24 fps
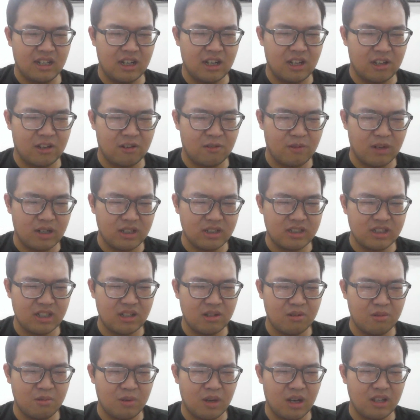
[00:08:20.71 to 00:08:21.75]

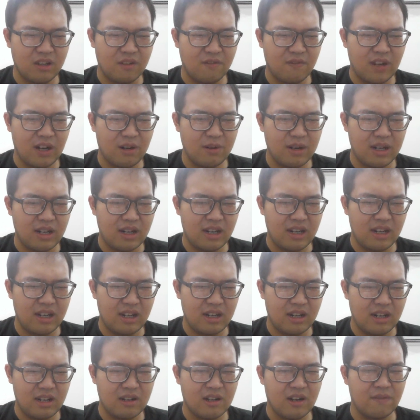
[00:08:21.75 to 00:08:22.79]
instruction was
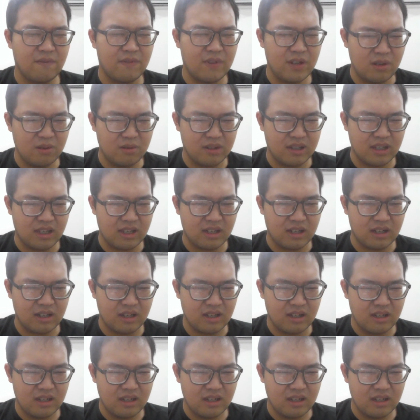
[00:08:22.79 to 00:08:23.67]
very confusing.